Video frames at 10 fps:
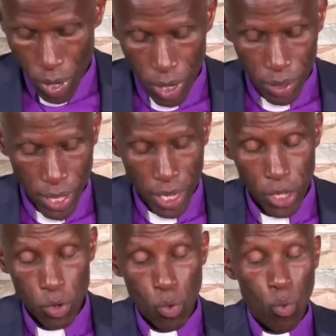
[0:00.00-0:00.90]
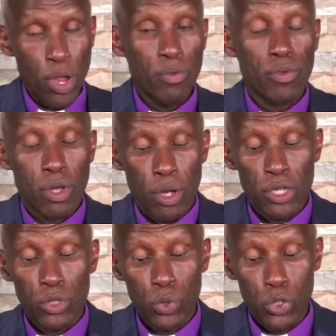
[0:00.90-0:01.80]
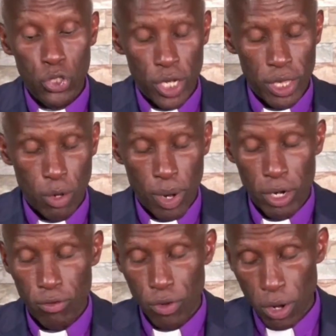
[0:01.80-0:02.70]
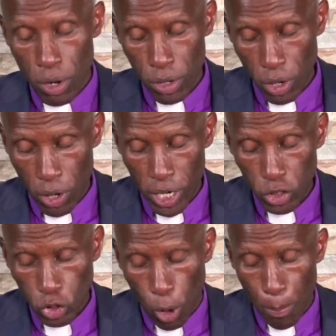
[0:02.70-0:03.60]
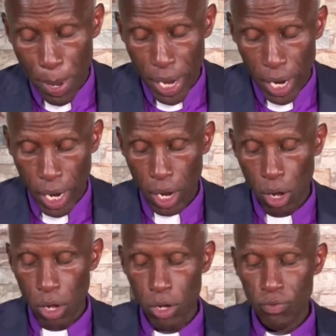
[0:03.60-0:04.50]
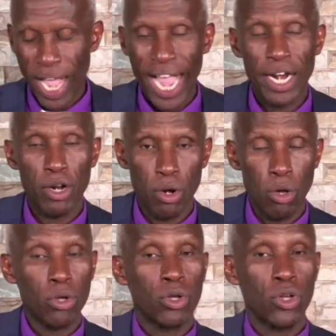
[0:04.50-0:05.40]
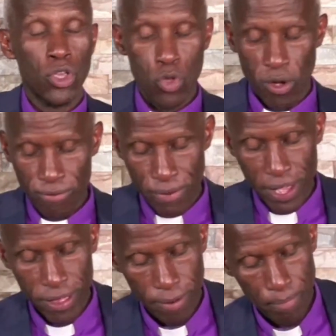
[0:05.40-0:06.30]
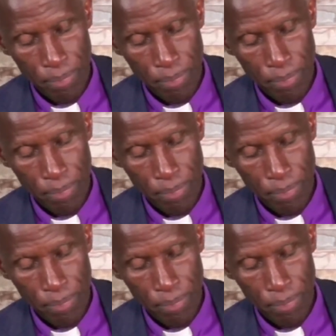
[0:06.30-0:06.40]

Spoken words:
thank you. We're going to share the word of God on a topic of unlock your faith.